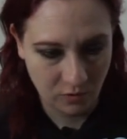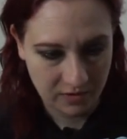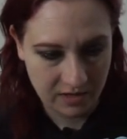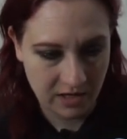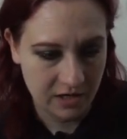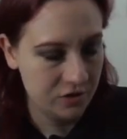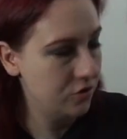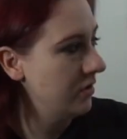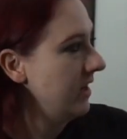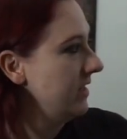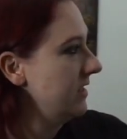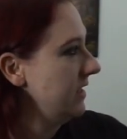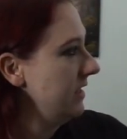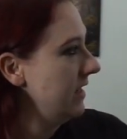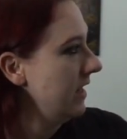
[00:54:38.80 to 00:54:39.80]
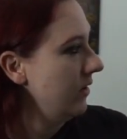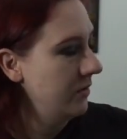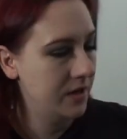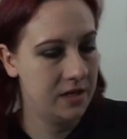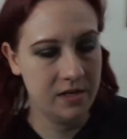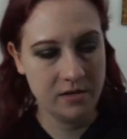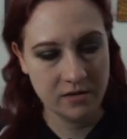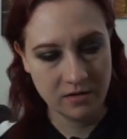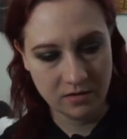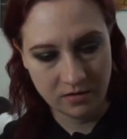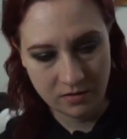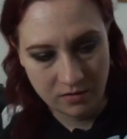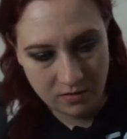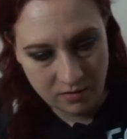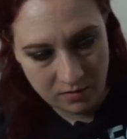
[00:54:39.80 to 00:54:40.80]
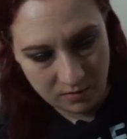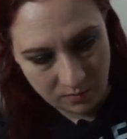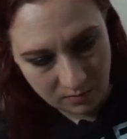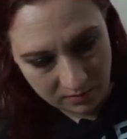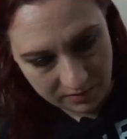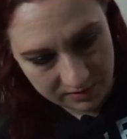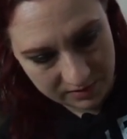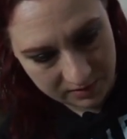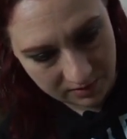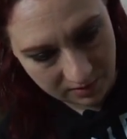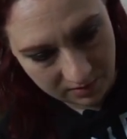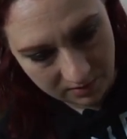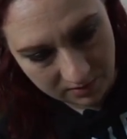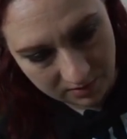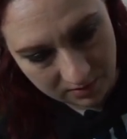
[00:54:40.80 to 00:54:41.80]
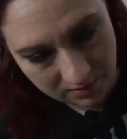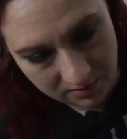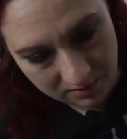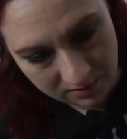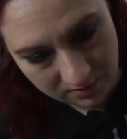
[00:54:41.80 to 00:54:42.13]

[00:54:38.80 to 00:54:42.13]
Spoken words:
contrasty down here where it's darker.